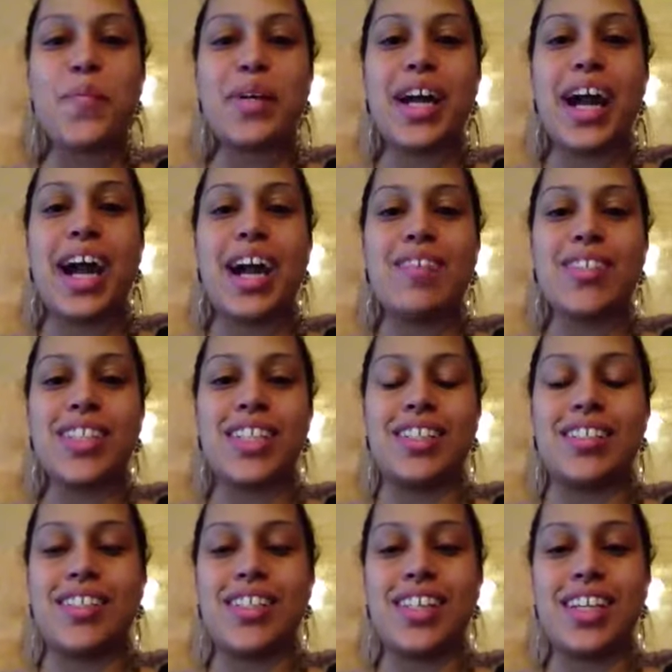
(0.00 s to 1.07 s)
but I have to
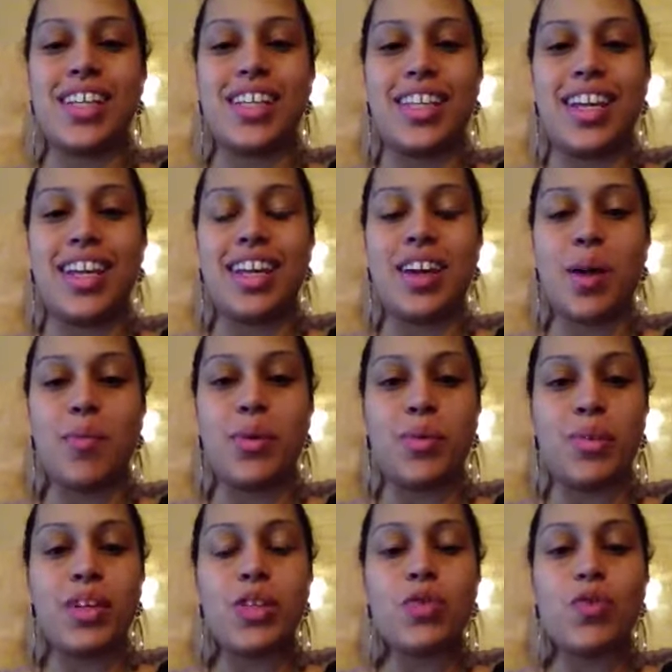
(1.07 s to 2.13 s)
understand that I'm
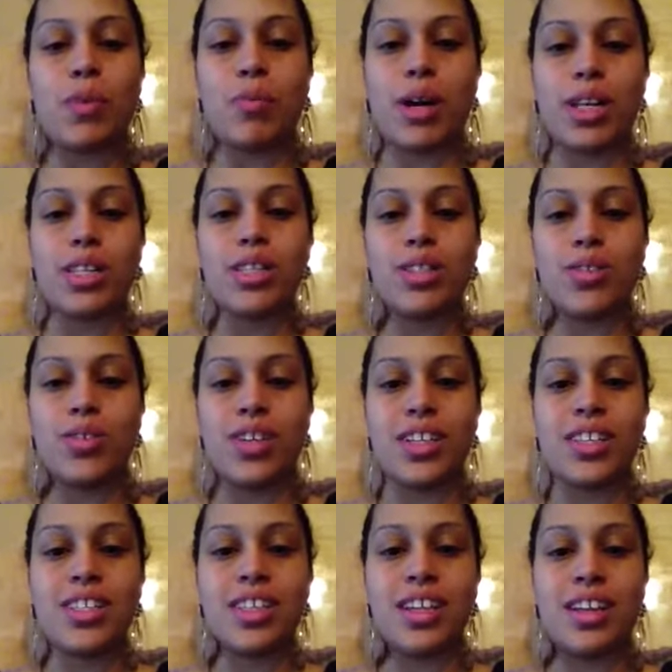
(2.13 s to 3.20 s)
doing this for my
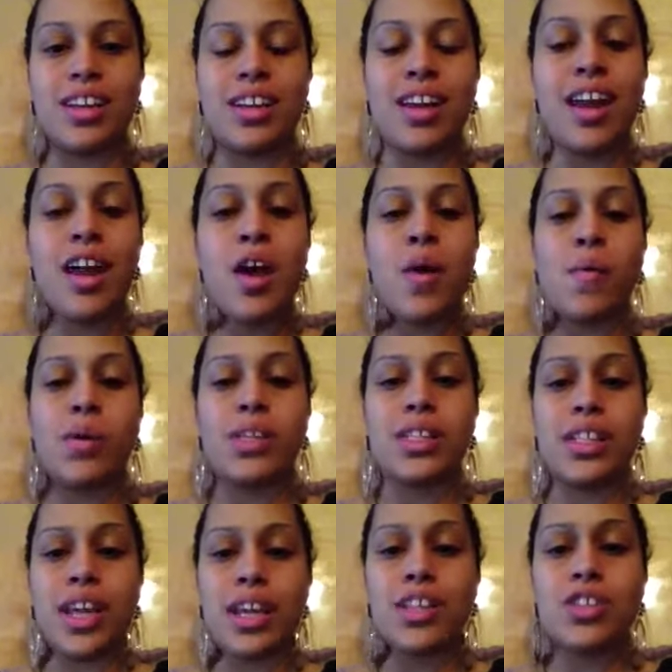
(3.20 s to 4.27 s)
students. And with
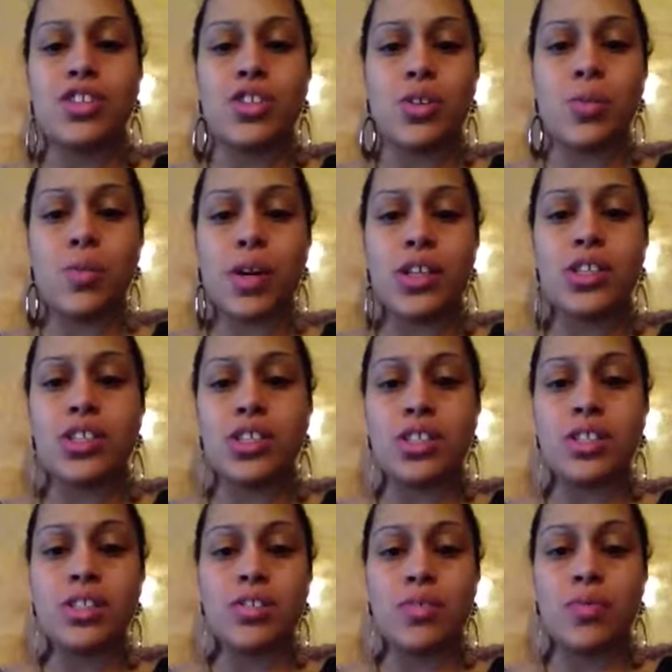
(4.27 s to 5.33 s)
today's
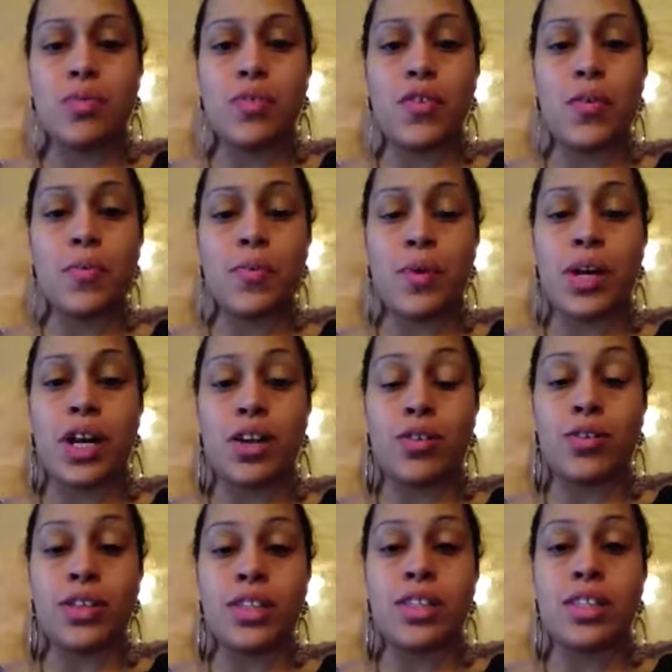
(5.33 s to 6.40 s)
generation, from what I
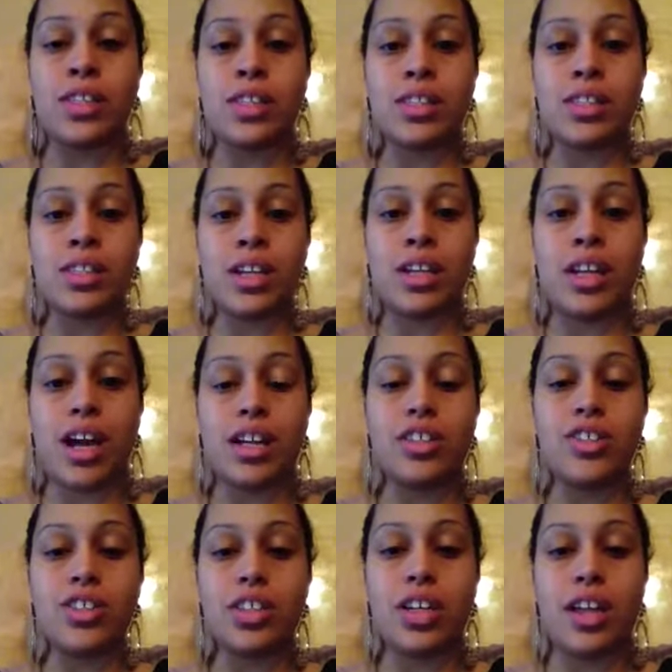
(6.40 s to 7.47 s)
learned in
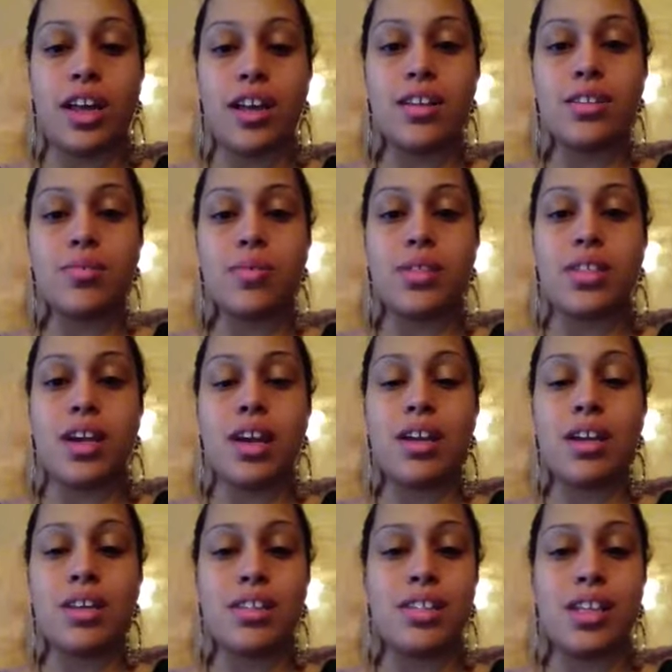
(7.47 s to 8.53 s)
technology class, was
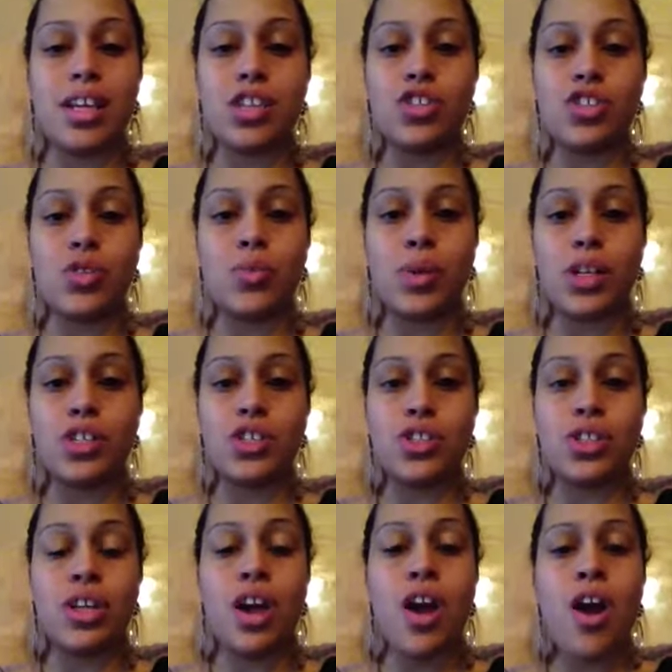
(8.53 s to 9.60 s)
that in today's
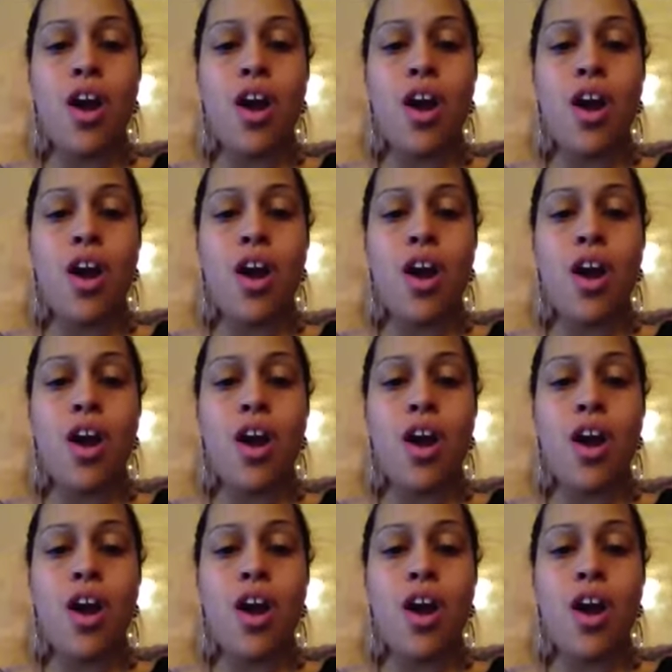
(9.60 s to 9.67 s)
generation,